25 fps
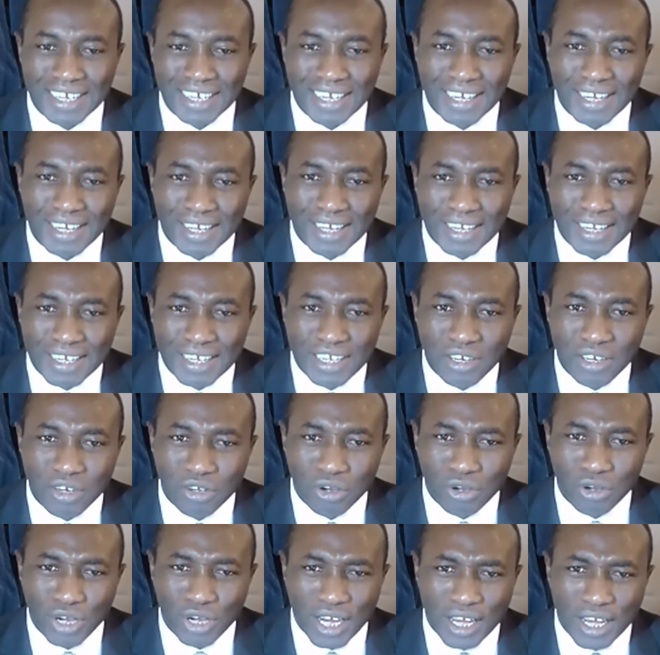
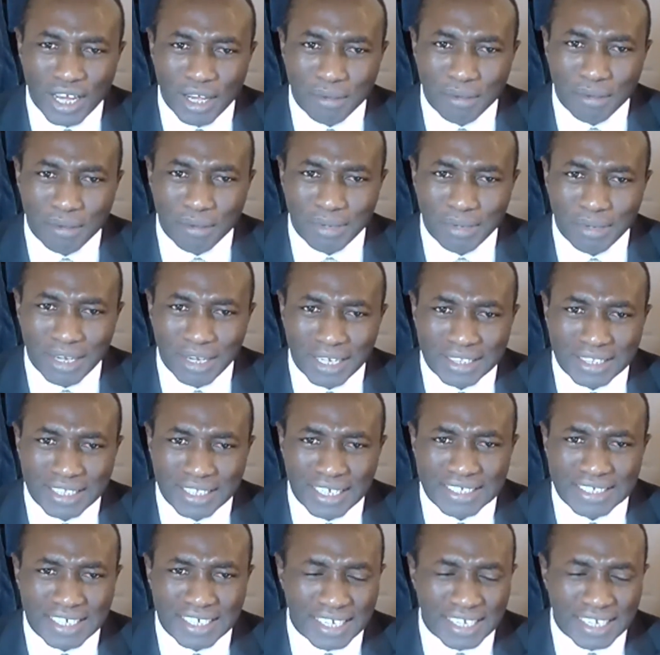I think it's
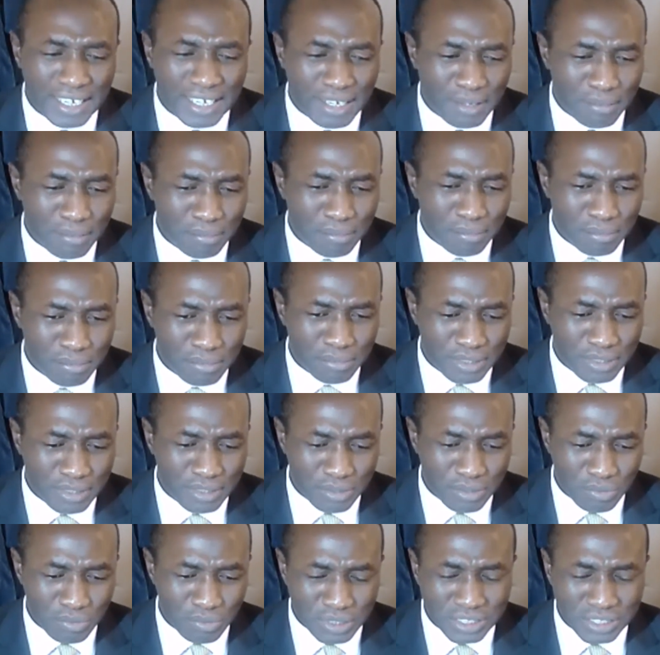the
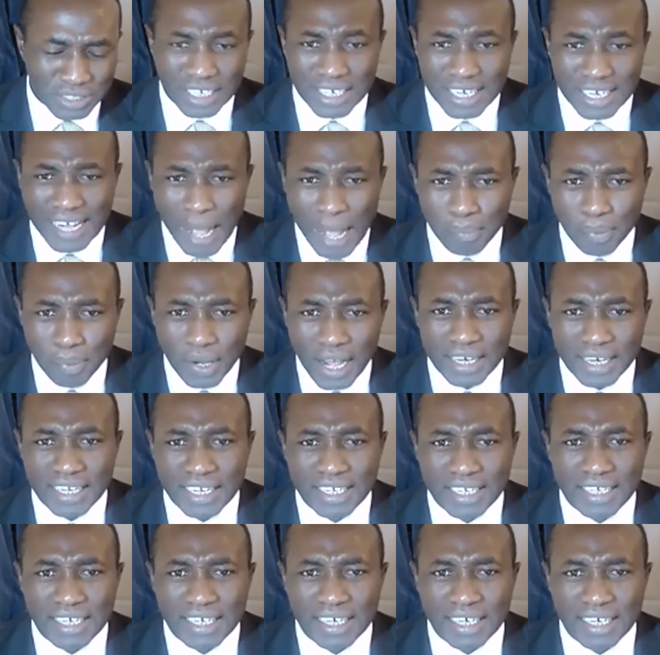GAP and
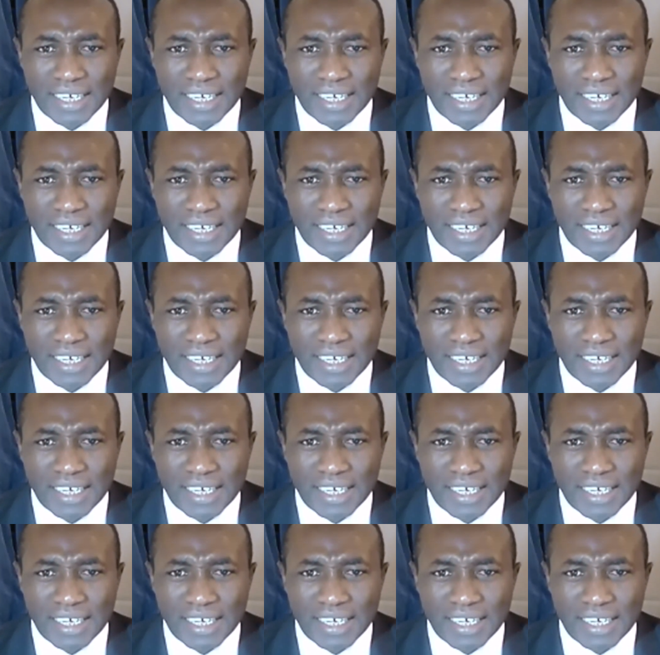the